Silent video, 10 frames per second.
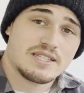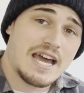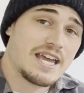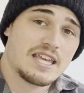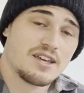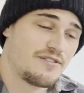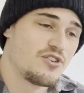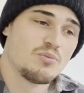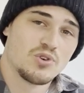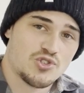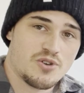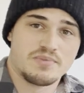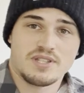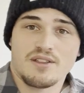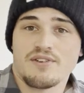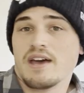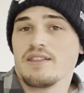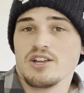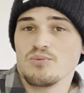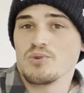taking a few more trips to the vet
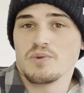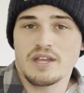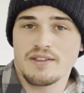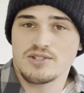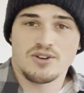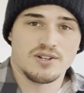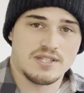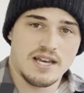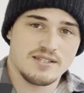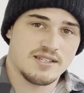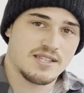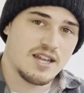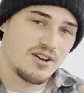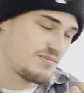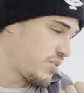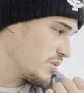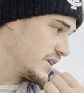than you would with other dogs. As I said, I've